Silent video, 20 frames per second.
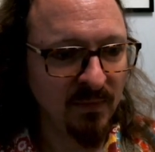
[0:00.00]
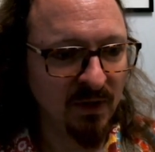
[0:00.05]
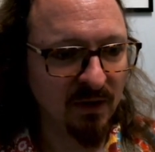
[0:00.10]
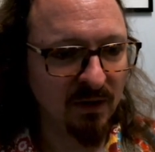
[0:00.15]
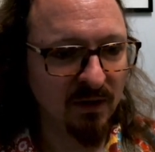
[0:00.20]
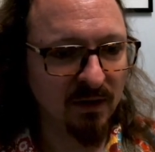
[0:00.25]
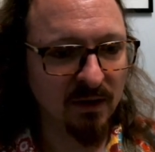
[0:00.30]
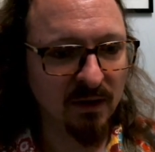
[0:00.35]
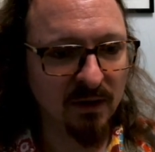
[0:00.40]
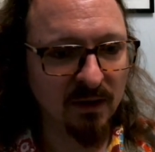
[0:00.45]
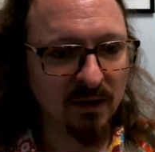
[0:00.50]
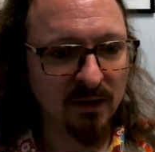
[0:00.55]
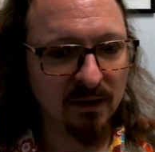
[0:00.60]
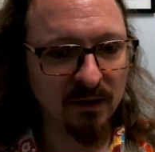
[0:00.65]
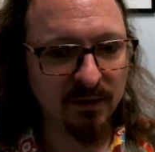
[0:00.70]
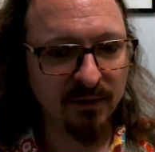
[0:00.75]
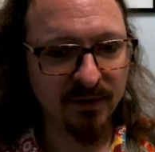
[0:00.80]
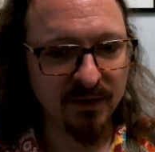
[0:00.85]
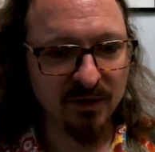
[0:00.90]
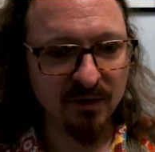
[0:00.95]

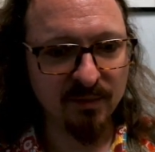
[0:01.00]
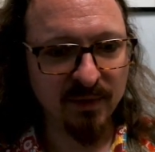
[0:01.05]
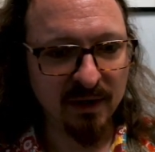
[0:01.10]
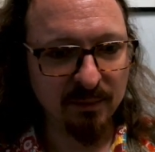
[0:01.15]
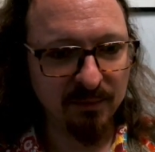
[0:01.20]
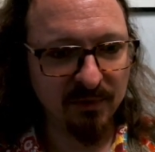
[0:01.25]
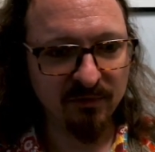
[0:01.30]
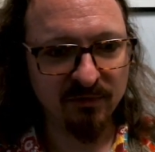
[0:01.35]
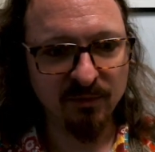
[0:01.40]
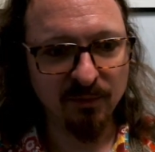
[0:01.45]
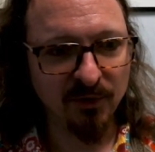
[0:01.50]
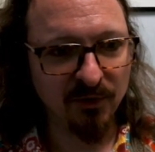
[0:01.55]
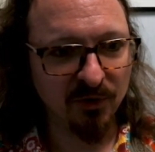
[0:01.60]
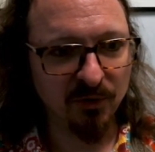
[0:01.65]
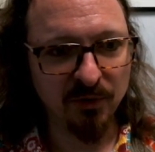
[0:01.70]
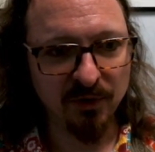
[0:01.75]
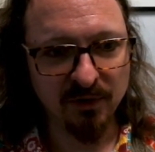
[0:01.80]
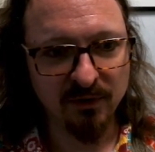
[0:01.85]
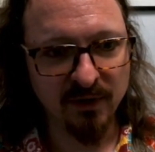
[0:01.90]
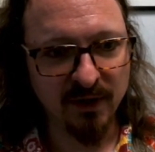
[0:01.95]
that you might be familiar
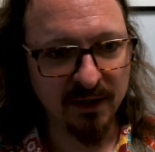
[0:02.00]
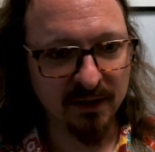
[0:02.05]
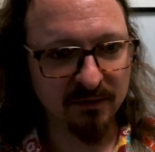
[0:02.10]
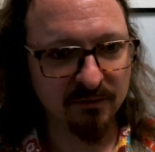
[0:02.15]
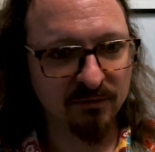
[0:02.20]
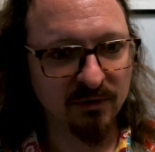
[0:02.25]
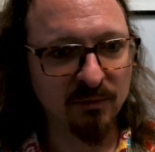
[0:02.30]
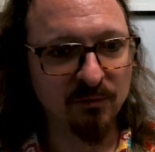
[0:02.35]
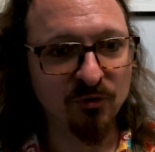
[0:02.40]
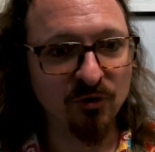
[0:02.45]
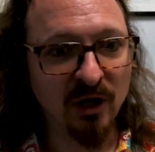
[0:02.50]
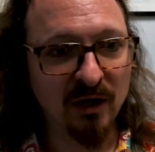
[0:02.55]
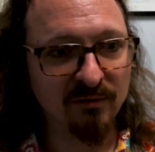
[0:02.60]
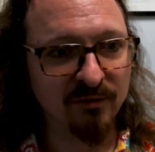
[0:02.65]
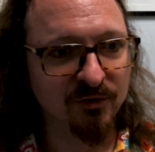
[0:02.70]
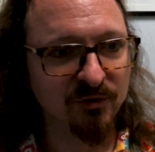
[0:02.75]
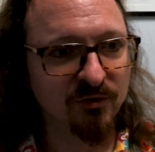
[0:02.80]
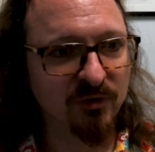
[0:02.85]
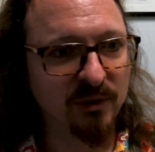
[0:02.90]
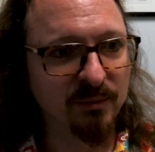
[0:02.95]
with, like from
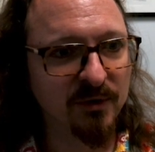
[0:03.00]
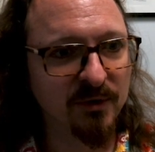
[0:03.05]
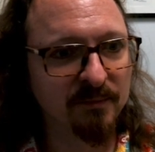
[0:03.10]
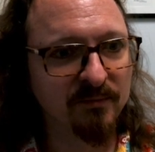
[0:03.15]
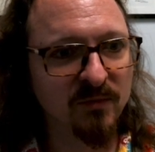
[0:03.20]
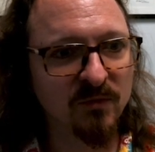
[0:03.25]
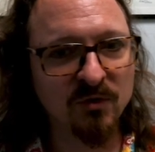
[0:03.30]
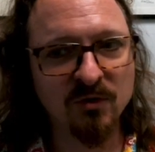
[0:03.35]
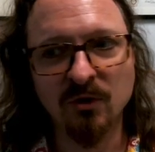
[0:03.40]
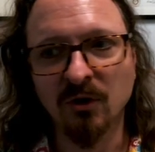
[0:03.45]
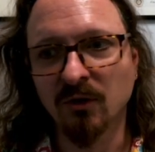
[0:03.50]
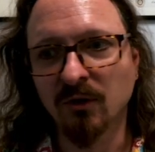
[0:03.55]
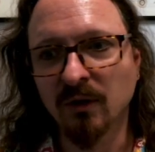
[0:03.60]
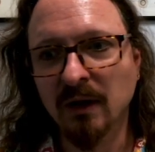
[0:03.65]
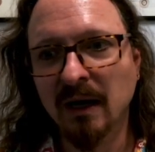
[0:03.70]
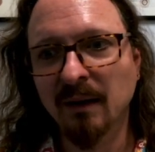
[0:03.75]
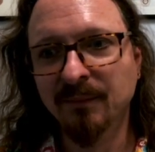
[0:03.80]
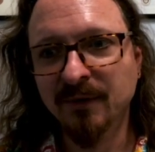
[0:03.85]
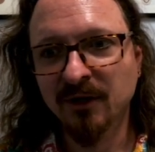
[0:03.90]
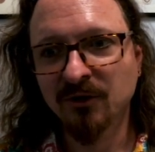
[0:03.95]
JavaScript. So
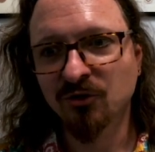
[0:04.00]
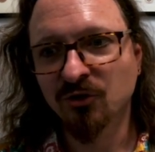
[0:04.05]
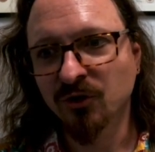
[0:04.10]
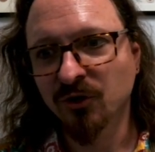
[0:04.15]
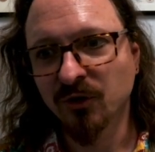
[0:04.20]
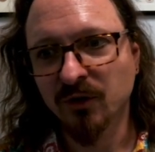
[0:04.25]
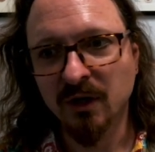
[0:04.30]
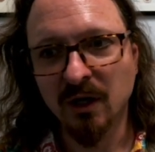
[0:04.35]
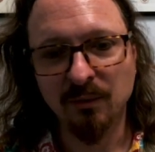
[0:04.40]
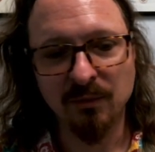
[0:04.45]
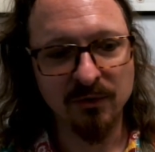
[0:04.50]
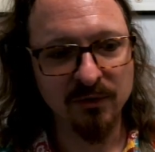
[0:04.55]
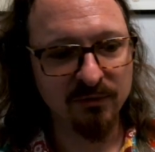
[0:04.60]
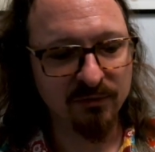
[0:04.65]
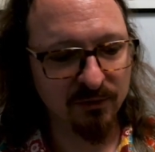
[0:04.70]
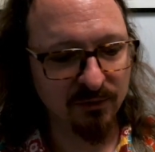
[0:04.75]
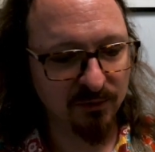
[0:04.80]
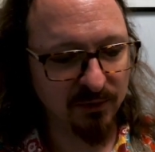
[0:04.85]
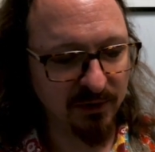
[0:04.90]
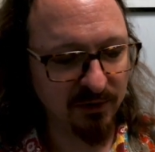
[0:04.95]
I'm going to show you a couple
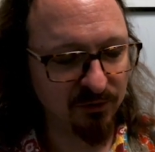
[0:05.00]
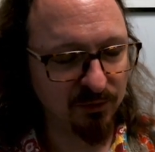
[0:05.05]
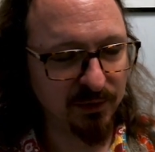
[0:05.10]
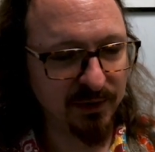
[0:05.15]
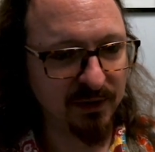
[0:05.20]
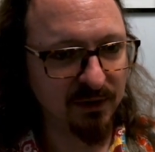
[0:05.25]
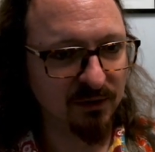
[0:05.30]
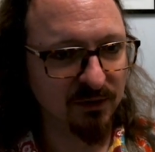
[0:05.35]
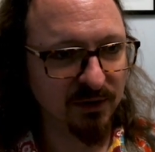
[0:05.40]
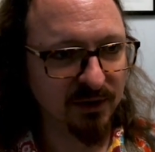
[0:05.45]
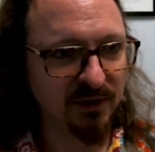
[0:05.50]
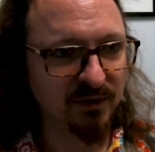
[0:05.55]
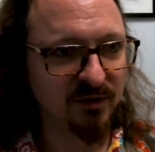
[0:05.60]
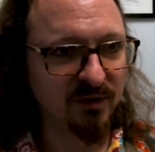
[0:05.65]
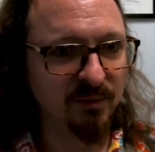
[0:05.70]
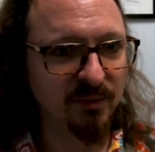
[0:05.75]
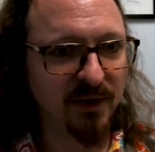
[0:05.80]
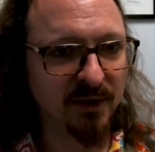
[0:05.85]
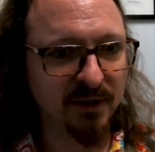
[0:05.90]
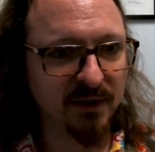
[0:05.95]
different ways we can look at
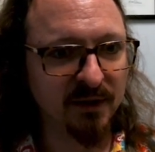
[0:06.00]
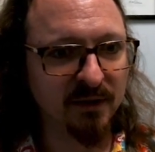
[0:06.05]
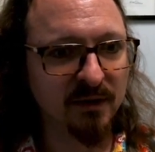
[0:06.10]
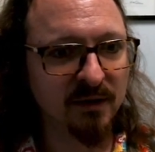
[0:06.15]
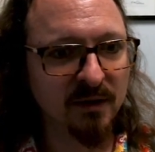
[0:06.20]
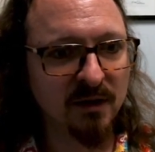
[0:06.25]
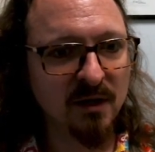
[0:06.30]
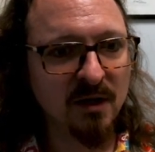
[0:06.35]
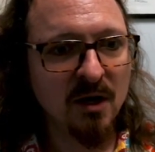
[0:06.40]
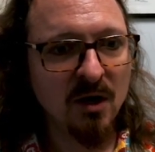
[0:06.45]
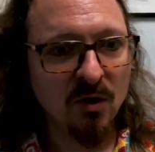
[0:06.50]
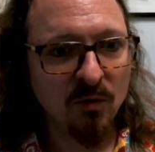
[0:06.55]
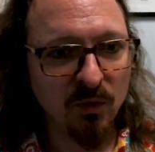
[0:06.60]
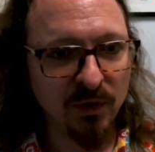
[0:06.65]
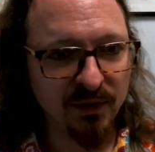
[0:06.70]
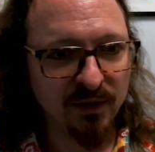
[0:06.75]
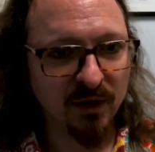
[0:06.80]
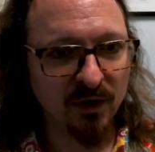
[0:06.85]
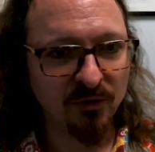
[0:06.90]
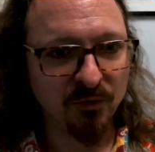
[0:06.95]
debugging
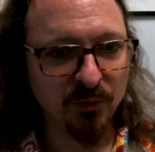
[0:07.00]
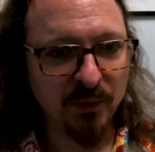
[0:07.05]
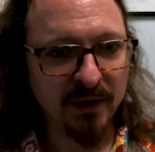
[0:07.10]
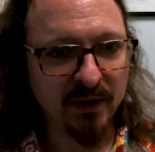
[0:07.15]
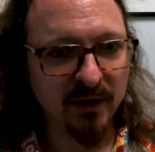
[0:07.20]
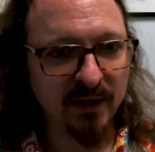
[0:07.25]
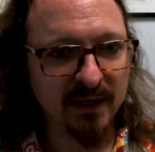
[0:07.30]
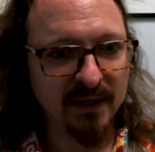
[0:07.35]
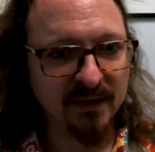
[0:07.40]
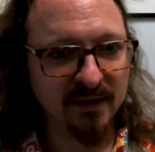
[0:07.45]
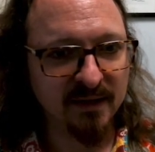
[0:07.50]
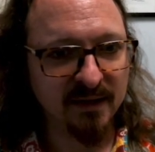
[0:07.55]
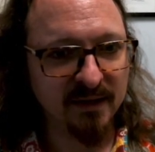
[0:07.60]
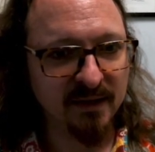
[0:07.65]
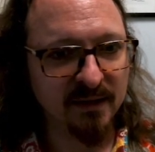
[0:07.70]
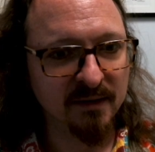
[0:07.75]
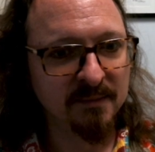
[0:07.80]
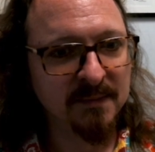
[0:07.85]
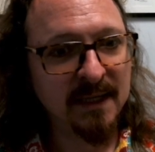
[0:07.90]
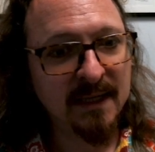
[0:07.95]
with the Arduino IDE.